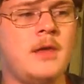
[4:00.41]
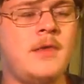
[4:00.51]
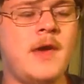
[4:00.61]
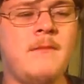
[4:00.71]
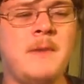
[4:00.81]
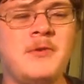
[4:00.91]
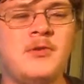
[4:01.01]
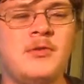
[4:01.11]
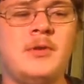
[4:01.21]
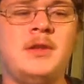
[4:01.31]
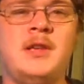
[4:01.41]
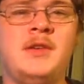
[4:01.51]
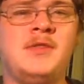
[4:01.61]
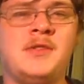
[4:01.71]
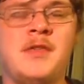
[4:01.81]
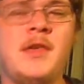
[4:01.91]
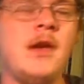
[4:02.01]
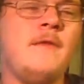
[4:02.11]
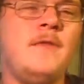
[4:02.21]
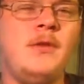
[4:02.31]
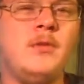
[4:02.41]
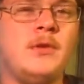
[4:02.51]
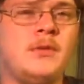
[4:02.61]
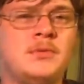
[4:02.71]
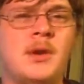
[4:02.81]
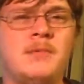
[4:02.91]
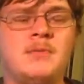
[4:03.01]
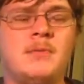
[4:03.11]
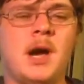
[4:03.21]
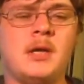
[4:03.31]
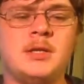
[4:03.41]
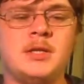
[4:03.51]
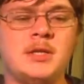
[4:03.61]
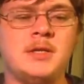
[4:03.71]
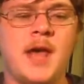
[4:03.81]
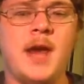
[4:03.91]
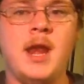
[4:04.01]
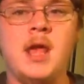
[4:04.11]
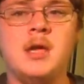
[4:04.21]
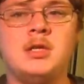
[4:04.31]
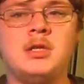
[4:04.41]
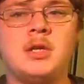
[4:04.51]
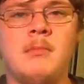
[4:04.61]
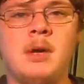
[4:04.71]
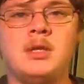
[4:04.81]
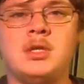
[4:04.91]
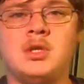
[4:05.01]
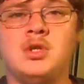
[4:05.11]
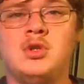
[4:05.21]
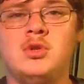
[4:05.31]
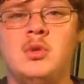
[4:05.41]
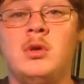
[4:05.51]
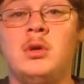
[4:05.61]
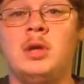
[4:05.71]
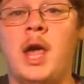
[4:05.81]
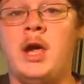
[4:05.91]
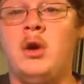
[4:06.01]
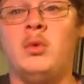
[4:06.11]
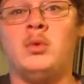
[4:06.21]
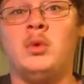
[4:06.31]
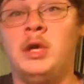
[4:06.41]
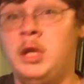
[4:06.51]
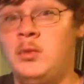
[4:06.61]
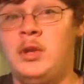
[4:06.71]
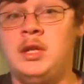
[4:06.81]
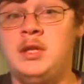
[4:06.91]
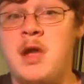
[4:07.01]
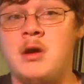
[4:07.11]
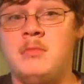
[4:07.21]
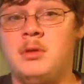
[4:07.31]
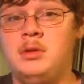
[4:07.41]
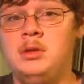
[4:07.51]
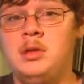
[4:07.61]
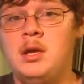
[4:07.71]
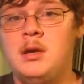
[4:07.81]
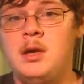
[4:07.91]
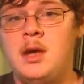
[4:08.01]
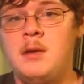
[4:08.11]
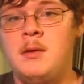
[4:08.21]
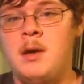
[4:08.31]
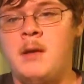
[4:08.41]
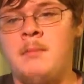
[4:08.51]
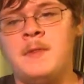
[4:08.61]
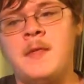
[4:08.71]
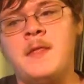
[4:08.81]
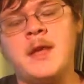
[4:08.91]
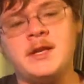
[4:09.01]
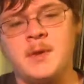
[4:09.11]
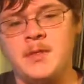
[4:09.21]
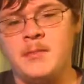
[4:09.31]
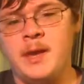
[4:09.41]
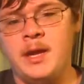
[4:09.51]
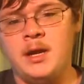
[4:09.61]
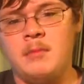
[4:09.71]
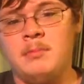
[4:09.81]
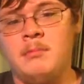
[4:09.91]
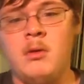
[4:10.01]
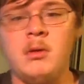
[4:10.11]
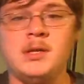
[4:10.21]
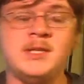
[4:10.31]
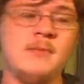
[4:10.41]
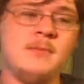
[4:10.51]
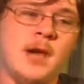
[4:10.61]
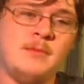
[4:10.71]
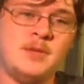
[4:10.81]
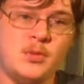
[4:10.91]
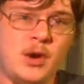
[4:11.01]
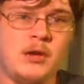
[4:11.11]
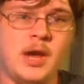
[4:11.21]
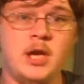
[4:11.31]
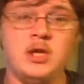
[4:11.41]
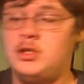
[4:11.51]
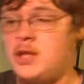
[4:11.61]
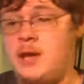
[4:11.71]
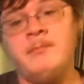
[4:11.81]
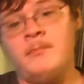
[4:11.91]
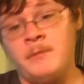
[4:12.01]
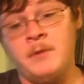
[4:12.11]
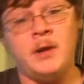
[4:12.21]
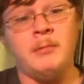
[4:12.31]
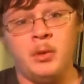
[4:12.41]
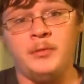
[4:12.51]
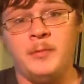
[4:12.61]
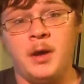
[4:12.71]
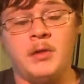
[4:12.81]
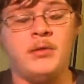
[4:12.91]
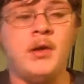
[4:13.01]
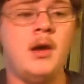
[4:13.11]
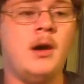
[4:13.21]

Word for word: they've been doing decent. The thing I've seen with subscription boxes is that some months they'll do like really, really terrible, but then the next month they'll make it up. Or sometimes on rare occasions they prevail both months.